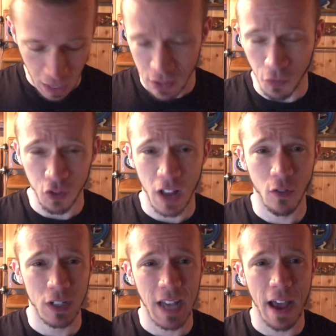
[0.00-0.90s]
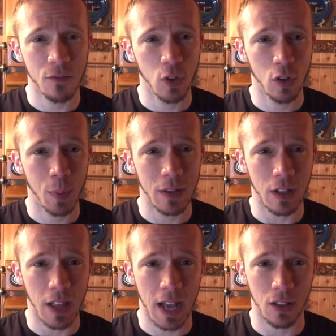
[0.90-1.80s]
And the flavor is kind of a little bit on
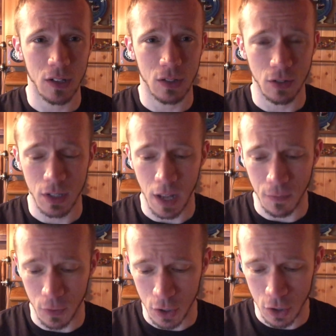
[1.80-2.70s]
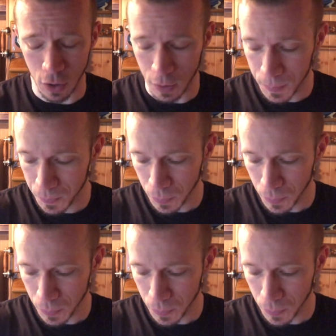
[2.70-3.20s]
the lackluster side, for sure.